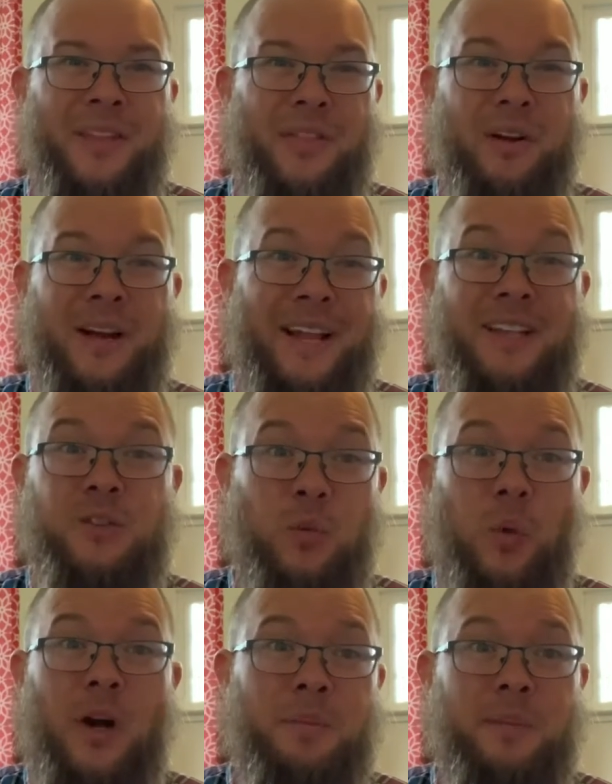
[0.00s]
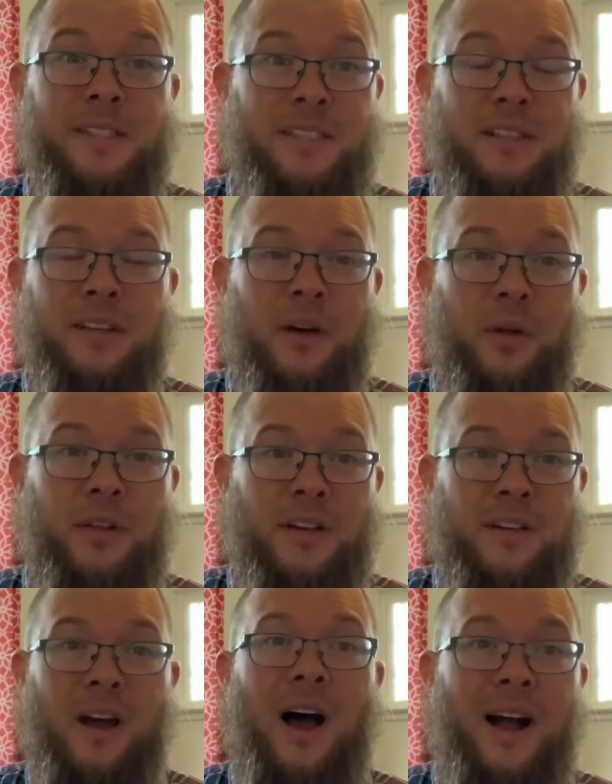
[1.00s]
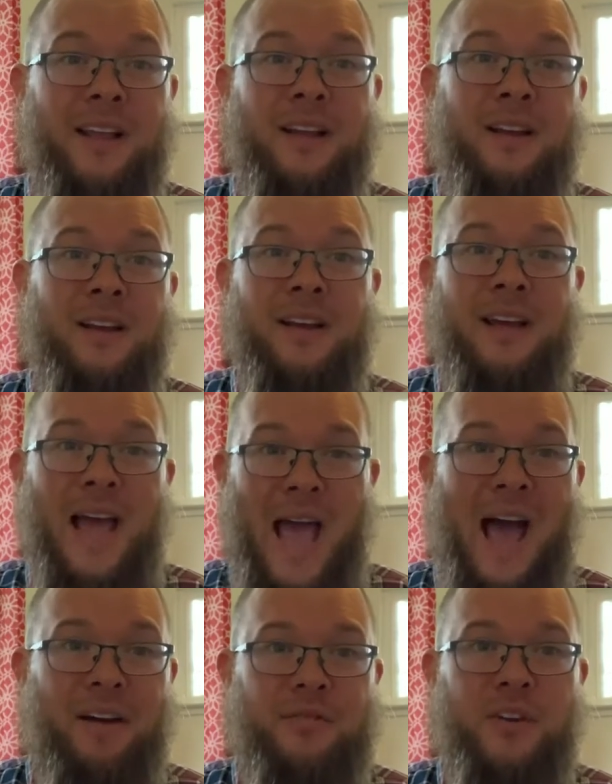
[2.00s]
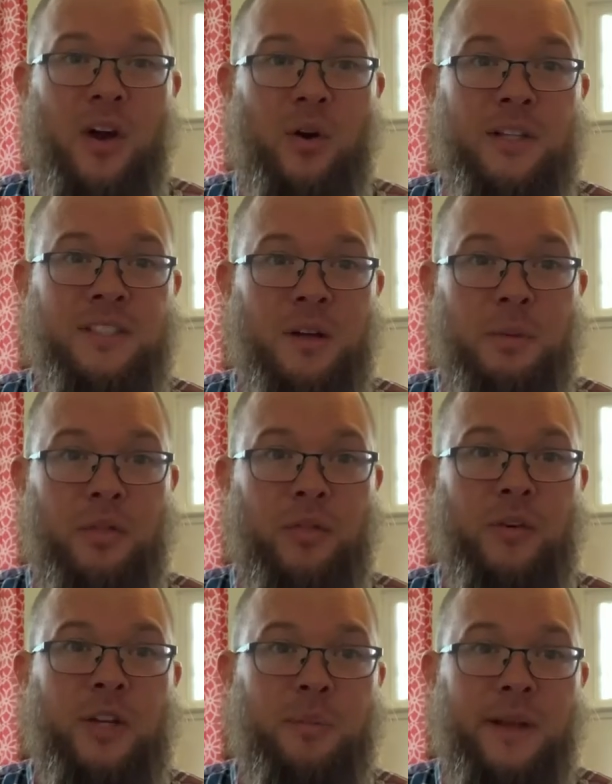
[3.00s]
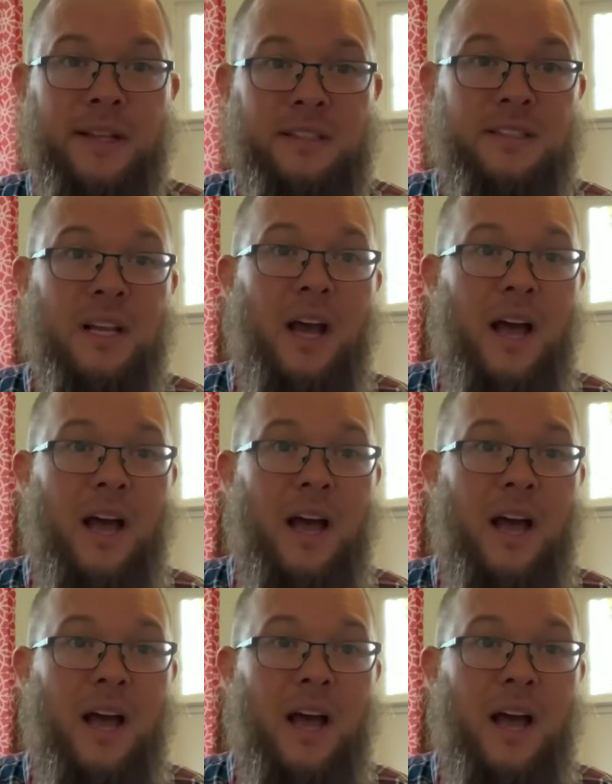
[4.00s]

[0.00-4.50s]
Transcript: There is one missing though. The dotted half note is going to be 3 beats.